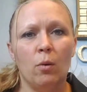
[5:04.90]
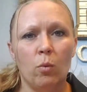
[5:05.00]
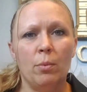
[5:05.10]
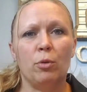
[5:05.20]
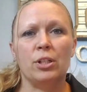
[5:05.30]

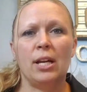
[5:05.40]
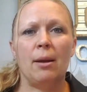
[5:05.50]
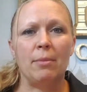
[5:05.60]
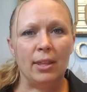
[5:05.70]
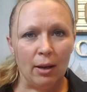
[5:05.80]
one more
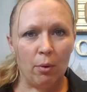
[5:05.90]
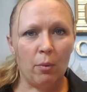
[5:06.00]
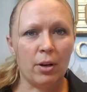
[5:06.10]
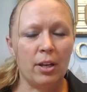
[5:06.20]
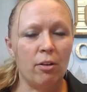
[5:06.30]
time that they were
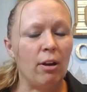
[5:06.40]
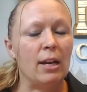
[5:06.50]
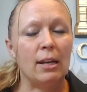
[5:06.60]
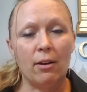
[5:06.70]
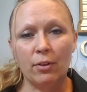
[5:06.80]
working
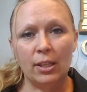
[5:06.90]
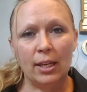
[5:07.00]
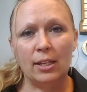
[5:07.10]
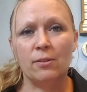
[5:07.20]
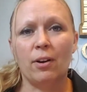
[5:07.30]
great, and
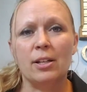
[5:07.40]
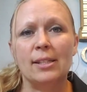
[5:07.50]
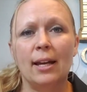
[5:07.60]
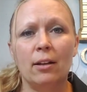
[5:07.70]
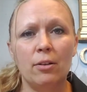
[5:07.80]
everything as far
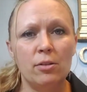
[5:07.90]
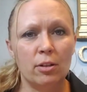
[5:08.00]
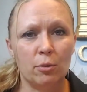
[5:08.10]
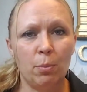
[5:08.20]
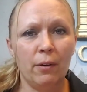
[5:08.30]
as that goes
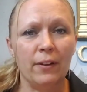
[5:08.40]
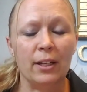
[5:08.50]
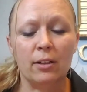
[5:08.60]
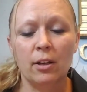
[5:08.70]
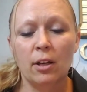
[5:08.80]
looked
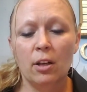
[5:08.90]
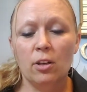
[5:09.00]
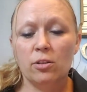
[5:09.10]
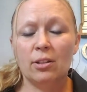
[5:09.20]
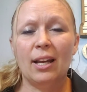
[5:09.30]
perfect.
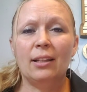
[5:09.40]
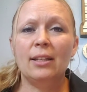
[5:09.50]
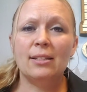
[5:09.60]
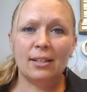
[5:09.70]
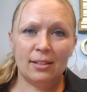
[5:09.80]
So that
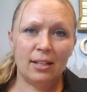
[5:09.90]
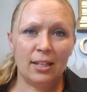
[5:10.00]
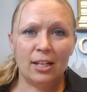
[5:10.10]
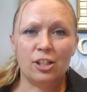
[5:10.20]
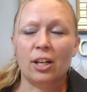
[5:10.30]
leads us to
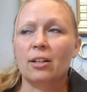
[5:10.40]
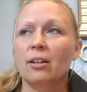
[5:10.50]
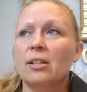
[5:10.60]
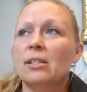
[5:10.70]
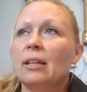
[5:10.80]
the
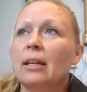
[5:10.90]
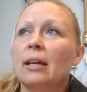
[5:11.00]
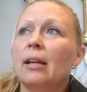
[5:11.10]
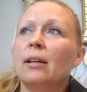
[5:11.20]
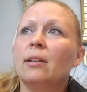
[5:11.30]
injectors,
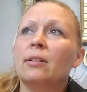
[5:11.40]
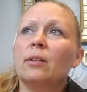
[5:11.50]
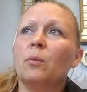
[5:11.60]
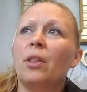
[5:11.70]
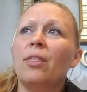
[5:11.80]
and
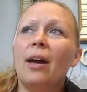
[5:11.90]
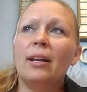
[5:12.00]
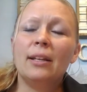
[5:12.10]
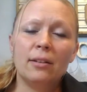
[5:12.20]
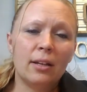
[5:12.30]
with
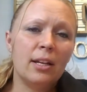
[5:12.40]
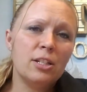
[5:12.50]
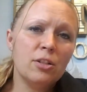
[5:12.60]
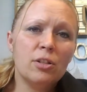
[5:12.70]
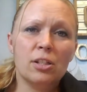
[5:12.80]
that I
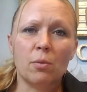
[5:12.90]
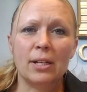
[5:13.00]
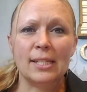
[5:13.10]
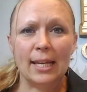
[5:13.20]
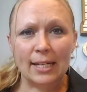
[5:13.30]
do just
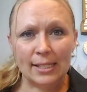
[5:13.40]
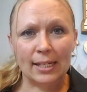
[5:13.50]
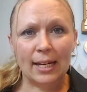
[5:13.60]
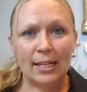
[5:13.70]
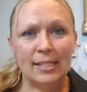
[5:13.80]
want to say it is a
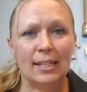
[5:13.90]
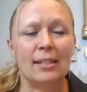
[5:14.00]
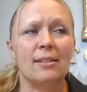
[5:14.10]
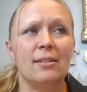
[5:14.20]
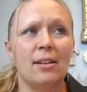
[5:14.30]

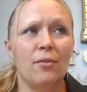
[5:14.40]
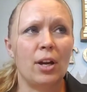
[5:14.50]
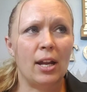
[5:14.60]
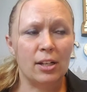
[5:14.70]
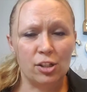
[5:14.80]
96. It's never
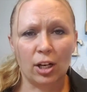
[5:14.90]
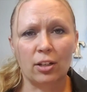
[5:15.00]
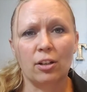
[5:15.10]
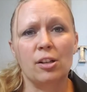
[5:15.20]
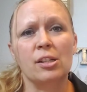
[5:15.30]
had
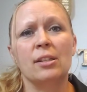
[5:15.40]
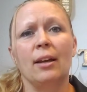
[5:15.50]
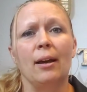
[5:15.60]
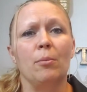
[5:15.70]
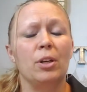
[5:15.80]
injectors.
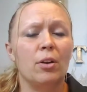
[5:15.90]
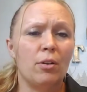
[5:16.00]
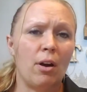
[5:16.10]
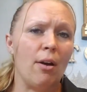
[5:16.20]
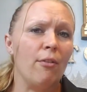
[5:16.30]
We
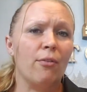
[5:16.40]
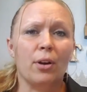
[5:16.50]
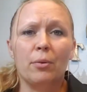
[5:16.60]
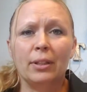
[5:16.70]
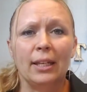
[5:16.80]
don't know how
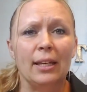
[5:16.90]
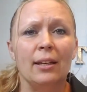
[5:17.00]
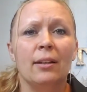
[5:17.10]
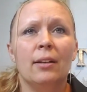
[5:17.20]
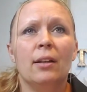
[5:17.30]
frequently